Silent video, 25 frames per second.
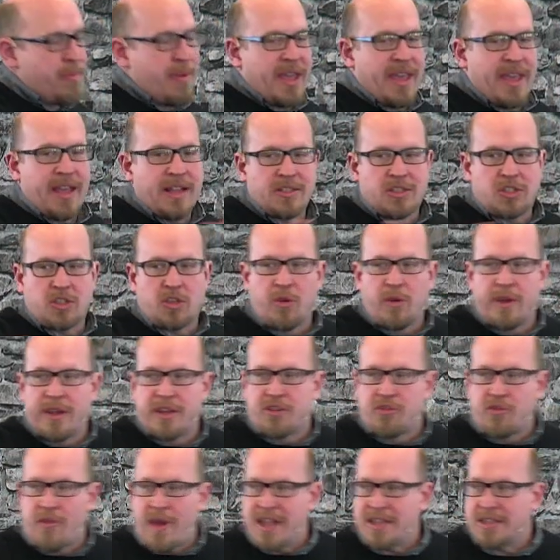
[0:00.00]
and begins to
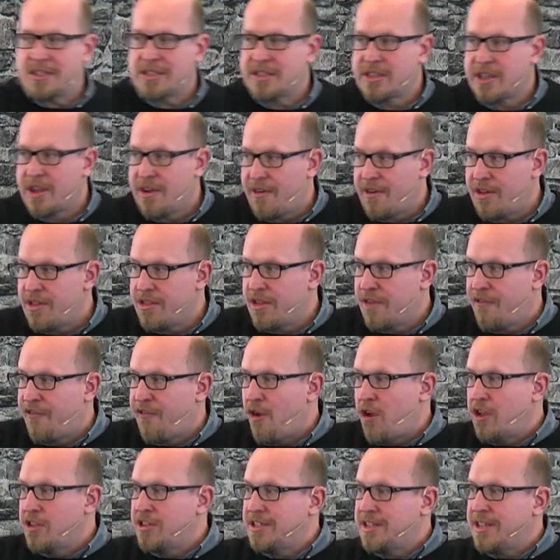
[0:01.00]
address the, the
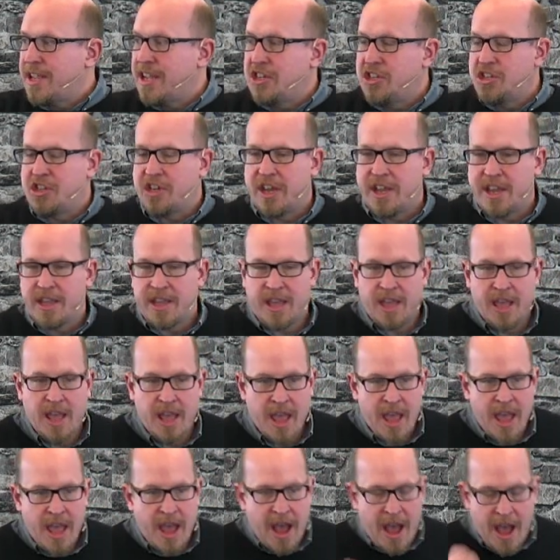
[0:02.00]
false teaching
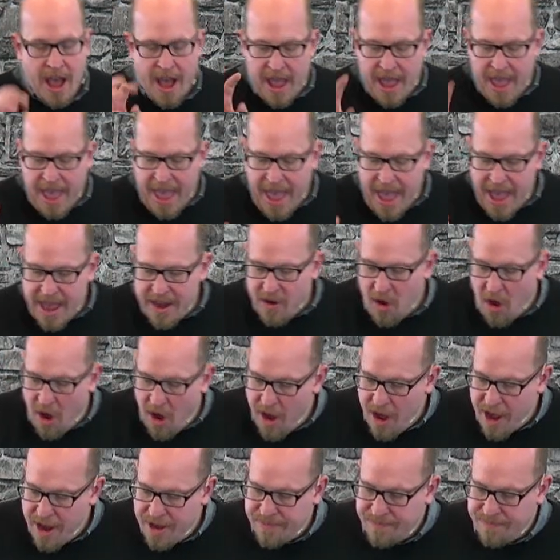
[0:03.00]
uh, head
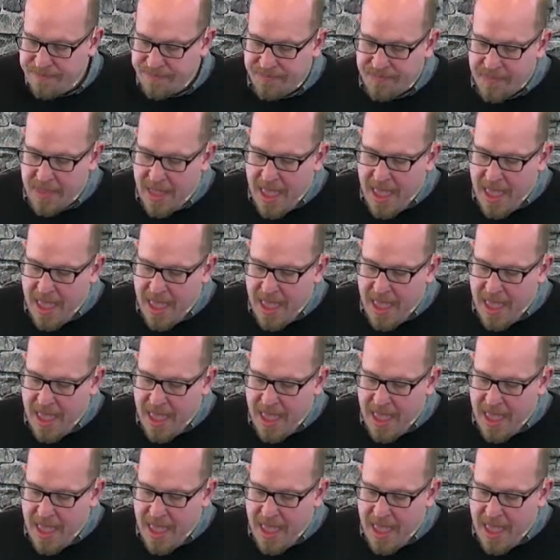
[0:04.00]
on